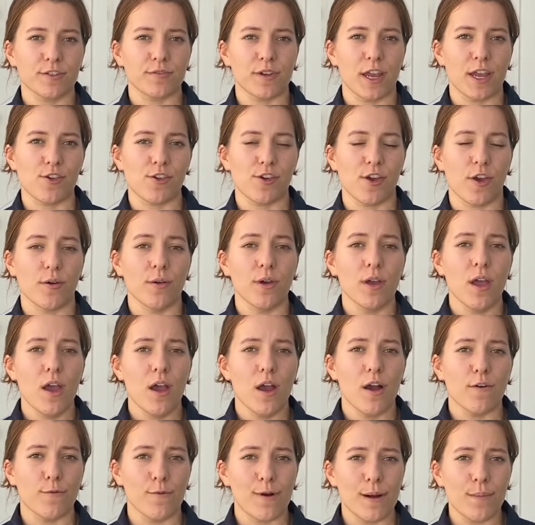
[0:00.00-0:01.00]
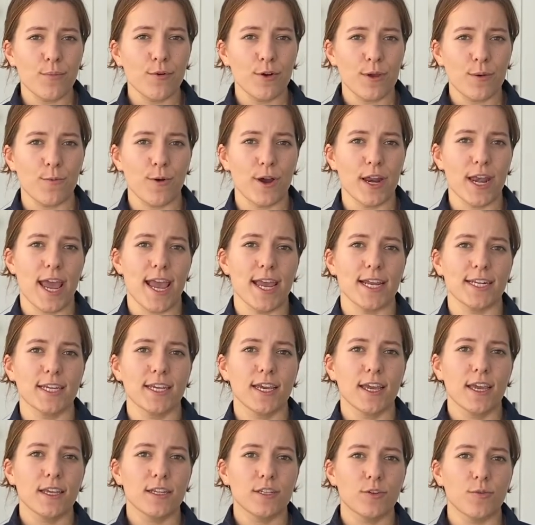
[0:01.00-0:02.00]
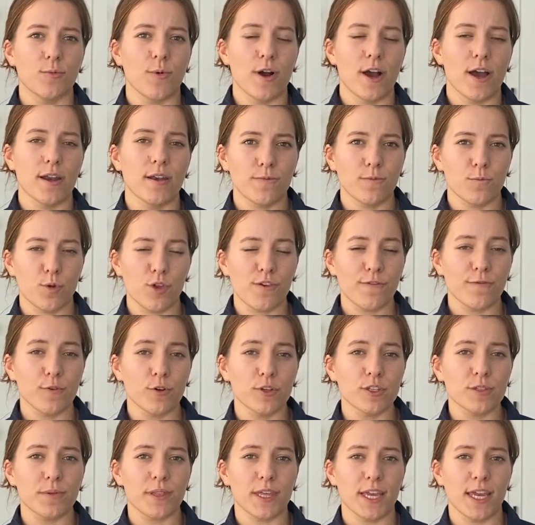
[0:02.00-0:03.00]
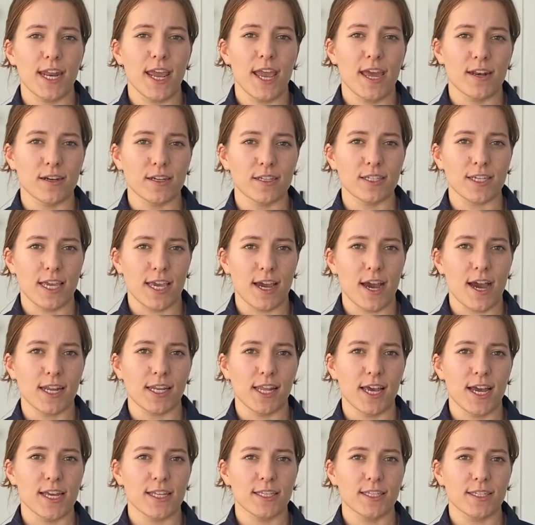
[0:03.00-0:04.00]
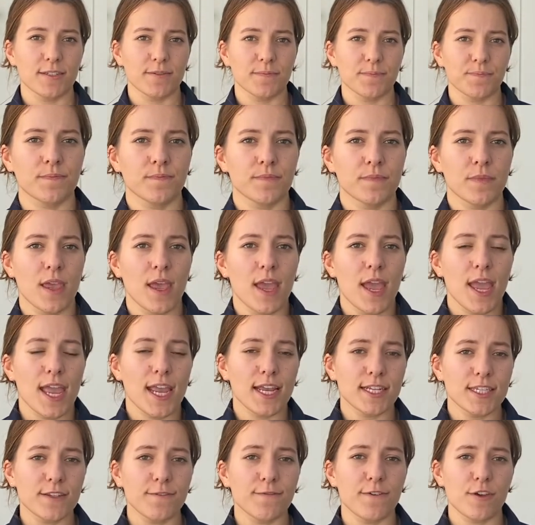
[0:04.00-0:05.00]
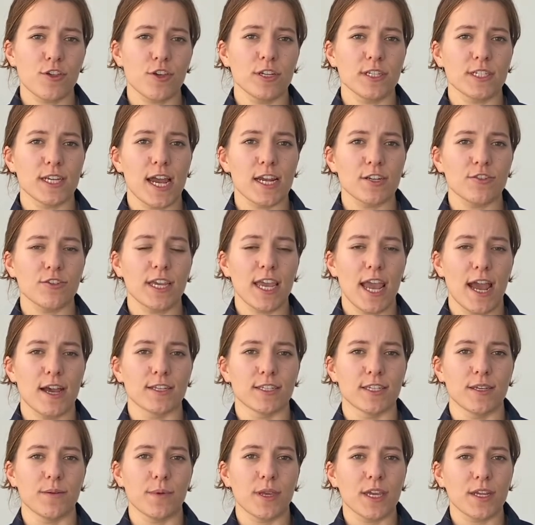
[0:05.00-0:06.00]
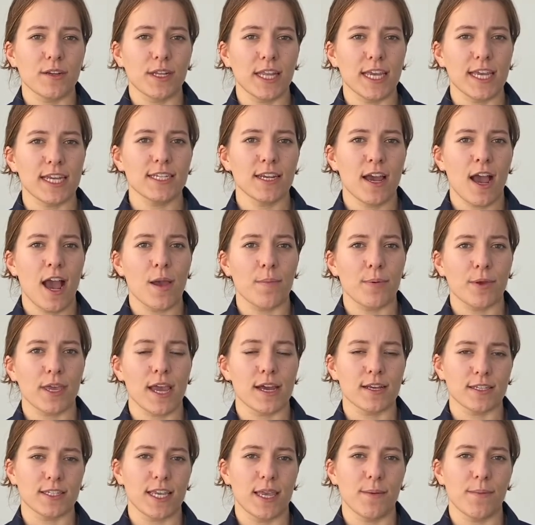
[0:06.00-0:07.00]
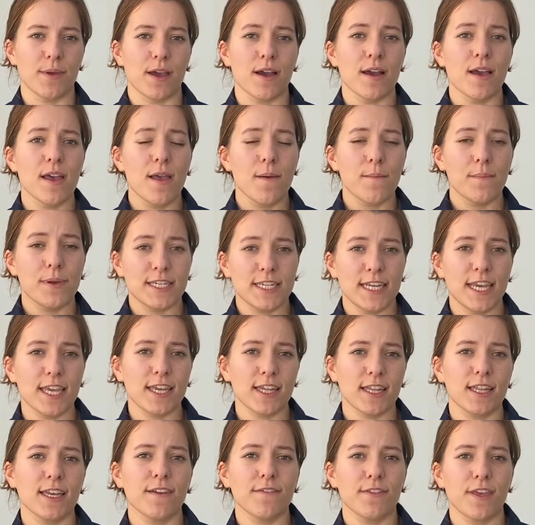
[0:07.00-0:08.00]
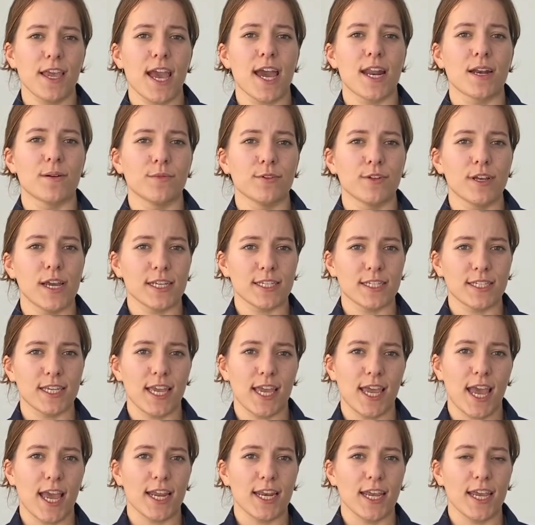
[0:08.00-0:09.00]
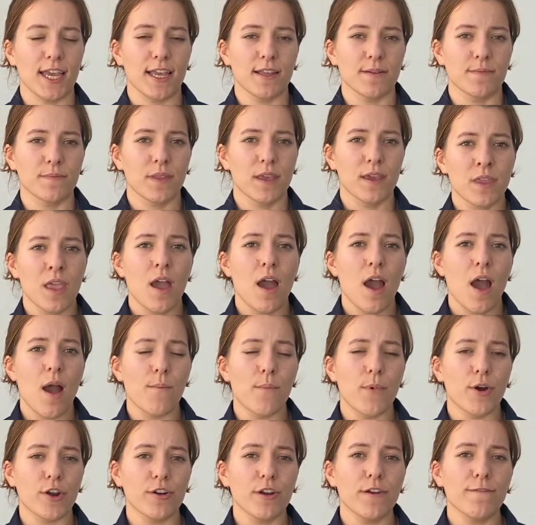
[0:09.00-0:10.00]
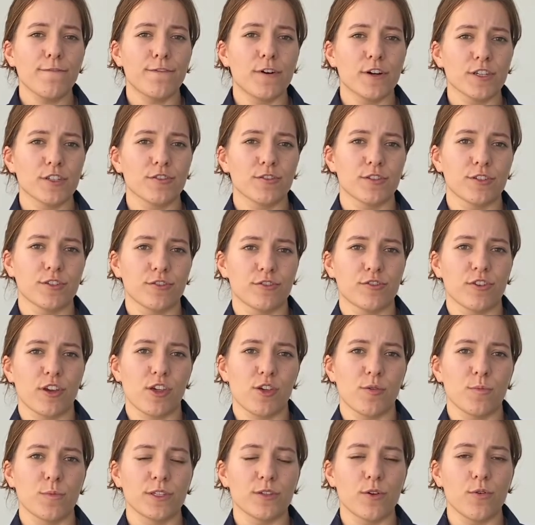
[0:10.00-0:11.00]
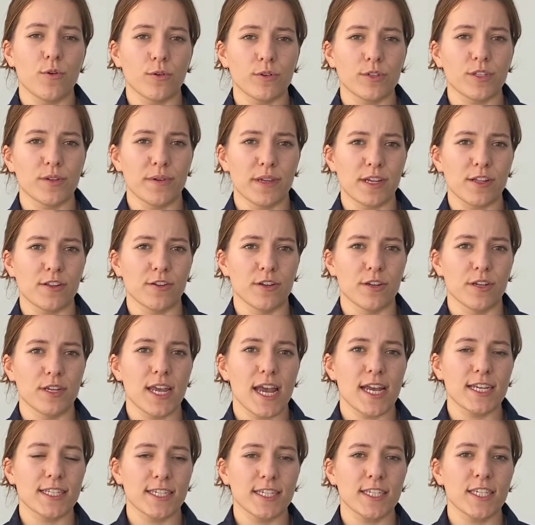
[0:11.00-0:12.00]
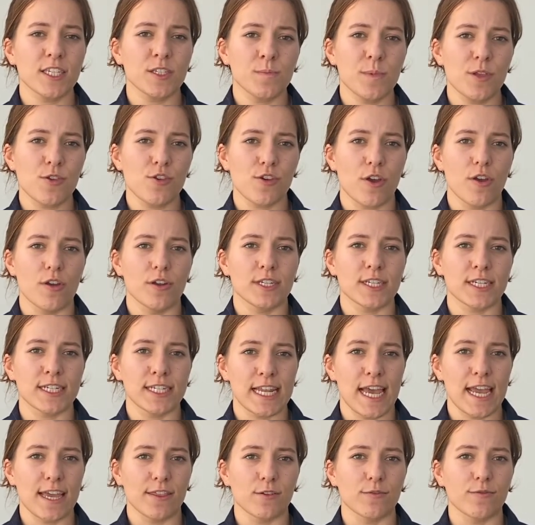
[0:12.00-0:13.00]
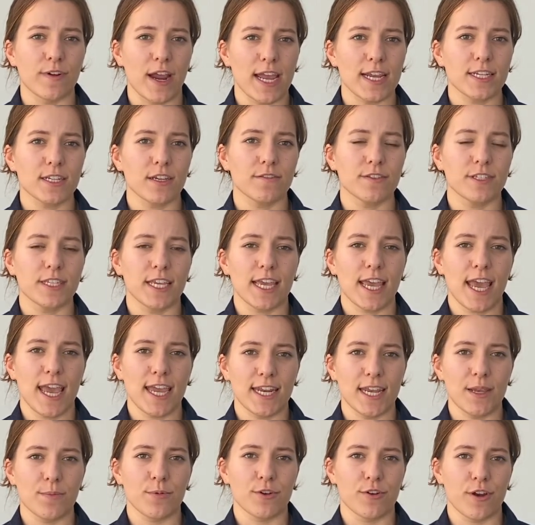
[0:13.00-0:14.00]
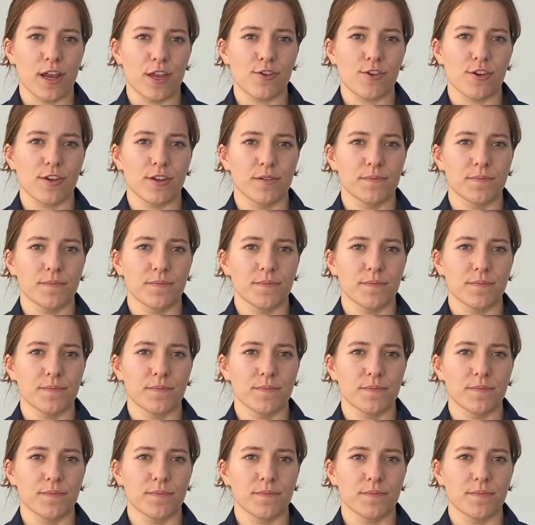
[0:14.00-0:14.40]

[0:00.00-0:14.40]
ratio of 1.18 to 1, which falls within NRC guidelines. Insufficient dietary calcium can lead to hypercalcemia, particularly if the animal has CKD. A moderate phosphorus restriction was also included, as this has been shown to delay the rate of CKD progression.